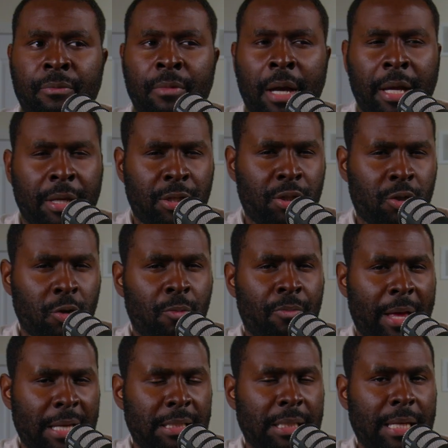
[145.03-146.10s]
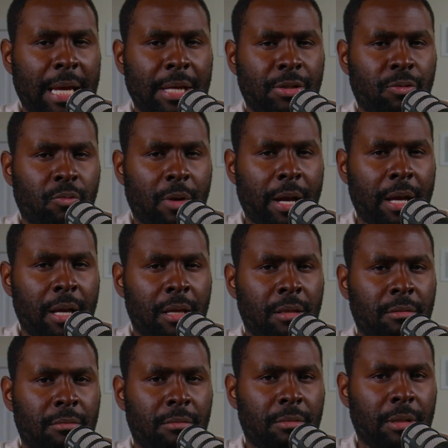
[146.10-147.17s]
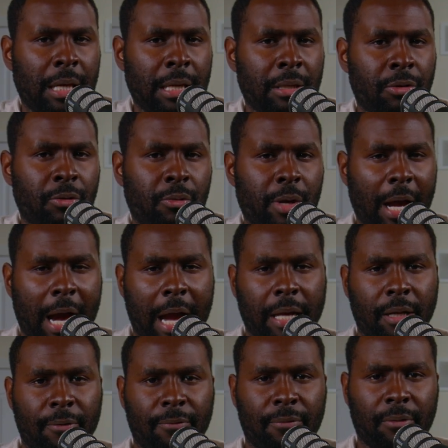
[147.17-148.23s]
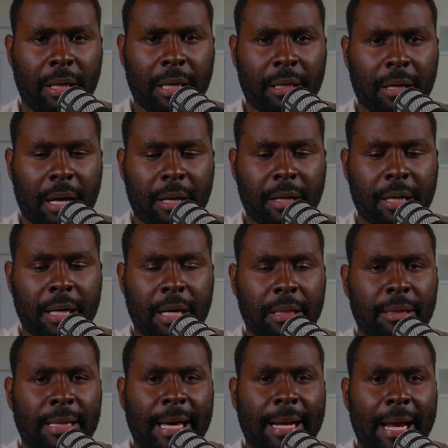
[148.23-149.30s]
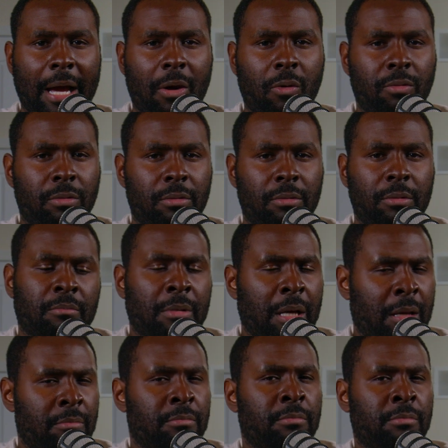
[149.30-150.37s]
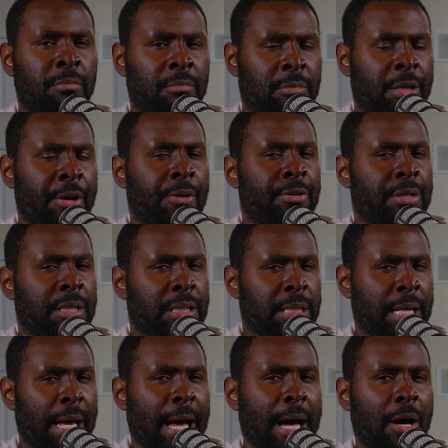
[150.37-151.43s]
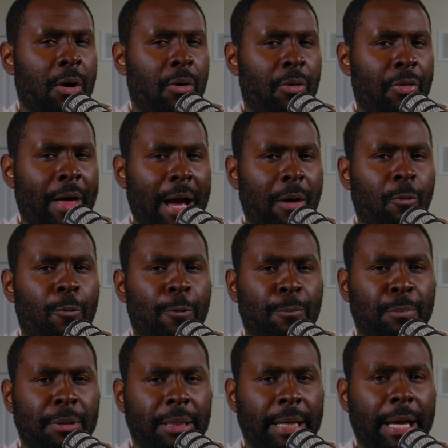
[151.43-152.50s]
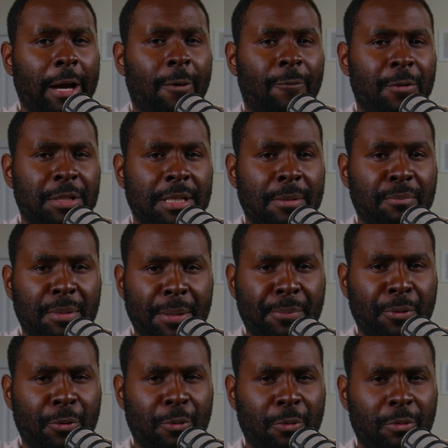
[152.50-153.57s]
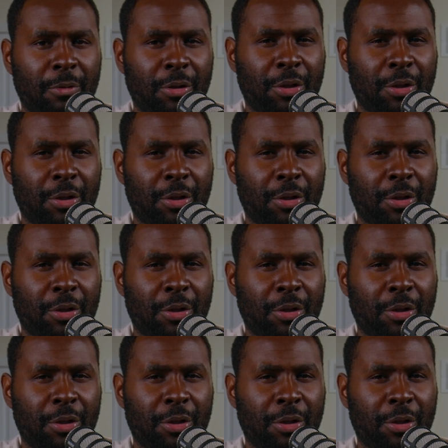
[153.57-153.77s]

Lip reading: I assume that's the case, right? Like you kind of cut that out. I'm curious to see how that will play out for some people who